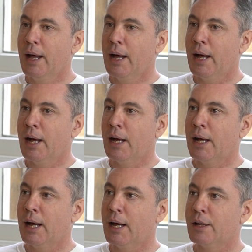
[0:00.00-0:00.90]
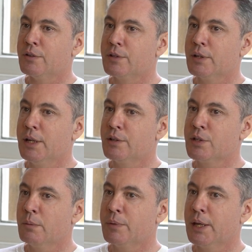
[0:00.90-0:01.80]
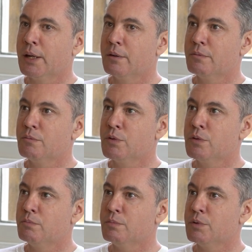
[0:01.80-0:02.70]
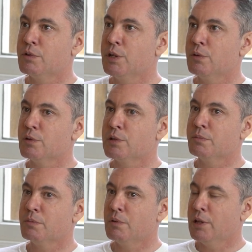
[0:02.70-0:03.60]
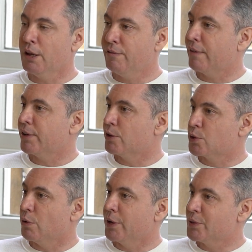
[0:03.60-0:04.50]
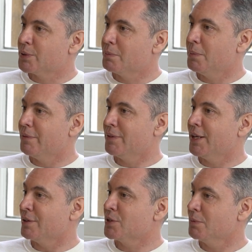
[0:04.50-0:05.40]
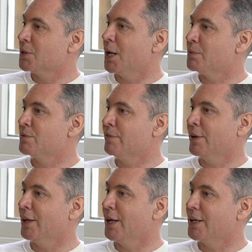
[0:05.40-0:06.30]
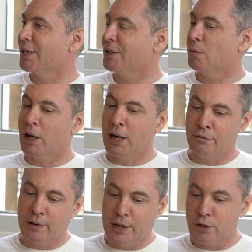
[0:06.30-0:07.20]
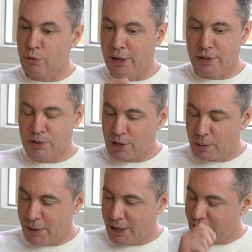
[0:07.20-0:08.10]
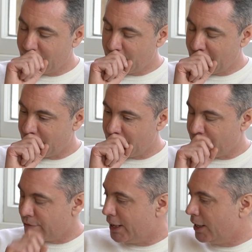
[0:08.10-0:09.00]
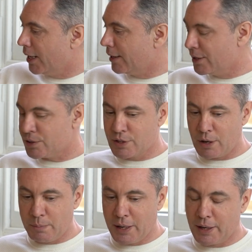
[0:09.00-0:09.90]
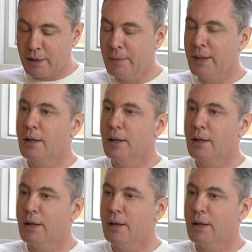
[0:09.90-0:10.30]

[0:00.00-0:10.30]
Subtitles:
And it's something students love having the choice, but sometimes feel like, well, I really enjoy this topic. I really like this topic.